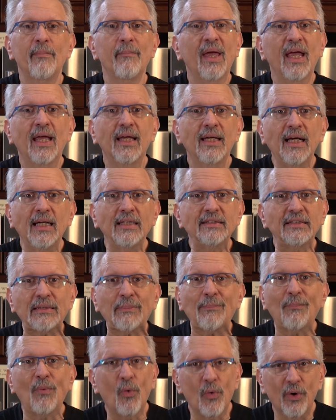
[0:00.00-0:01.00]
making
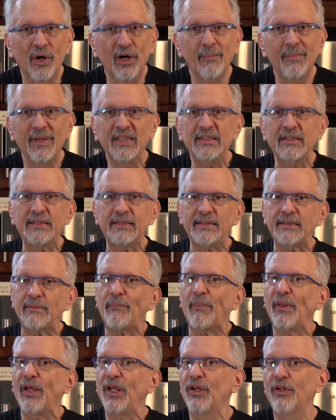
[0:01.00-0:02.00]
some ornaments,
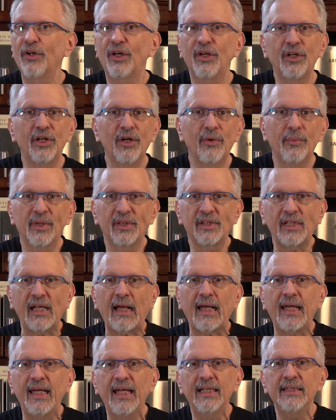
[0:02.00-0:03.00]
something you can do with the
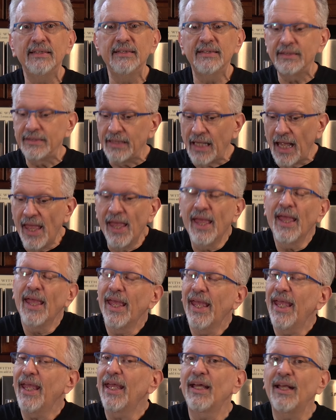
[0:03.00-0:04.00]
kids.
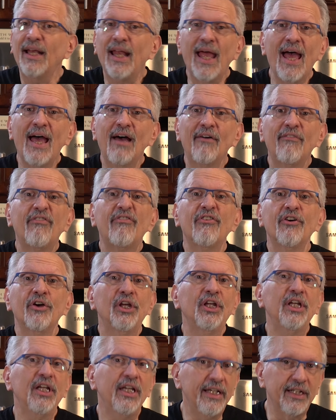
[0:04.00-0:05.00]
and have for
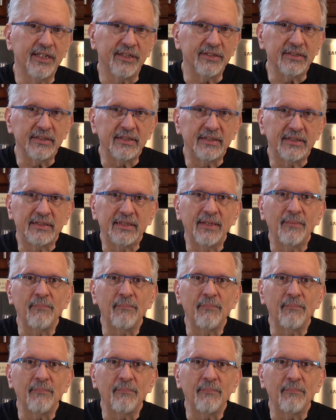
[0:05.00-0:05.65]
years.